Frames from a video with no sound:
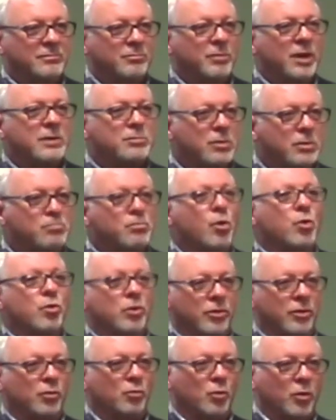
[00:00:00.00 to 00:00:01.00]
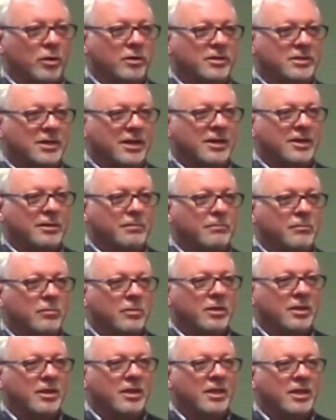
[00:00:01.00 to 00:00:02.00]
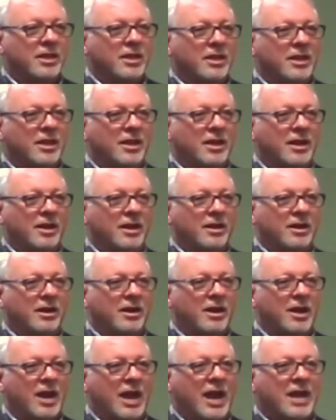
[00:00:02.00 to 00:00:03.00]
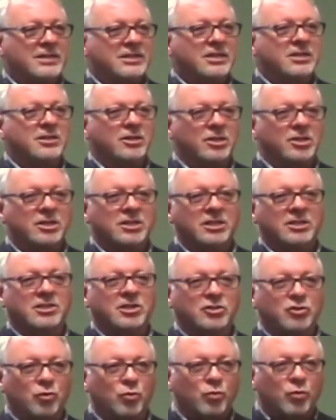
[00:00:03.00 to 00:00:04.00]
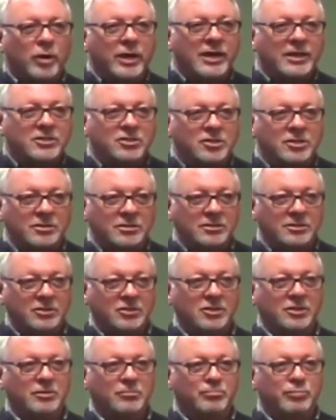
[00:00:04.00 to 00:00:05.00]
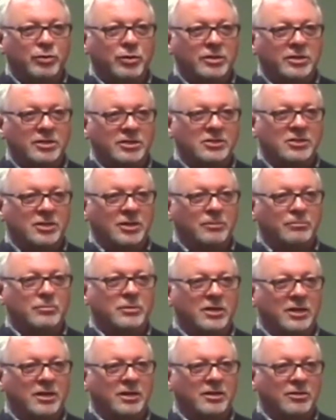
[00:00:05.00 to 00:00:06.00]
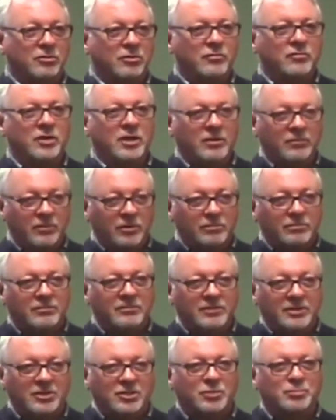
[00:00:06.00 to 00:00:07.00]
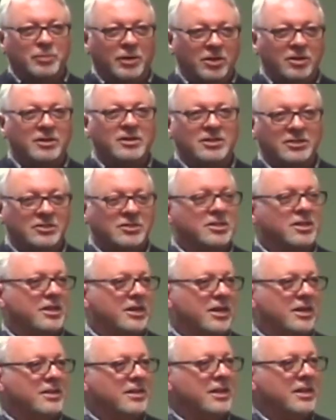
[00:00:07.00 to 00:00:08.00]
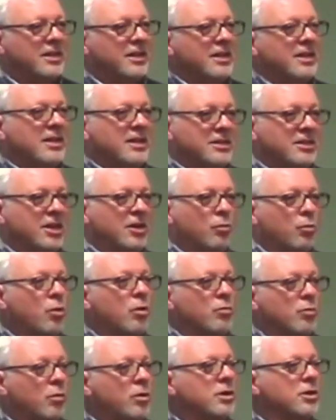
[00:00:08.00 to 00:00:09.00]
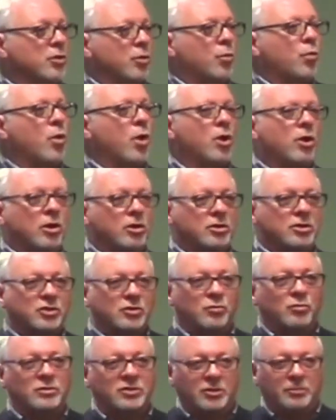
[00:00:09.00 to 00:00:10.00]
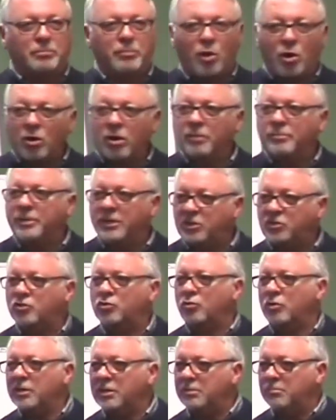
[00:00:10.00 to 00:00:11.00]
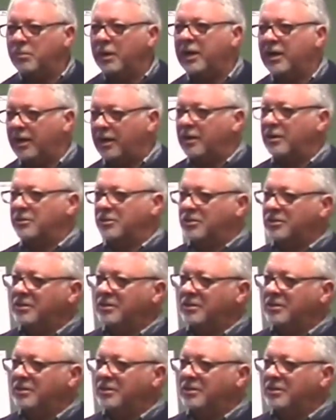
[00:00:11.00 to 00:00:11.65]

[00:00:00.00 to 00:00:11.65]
Maybe more than one time. Uh, I didn't look at the directions in putting something together. You ever experienced that? You know, one of the worst was a Barbie dream house.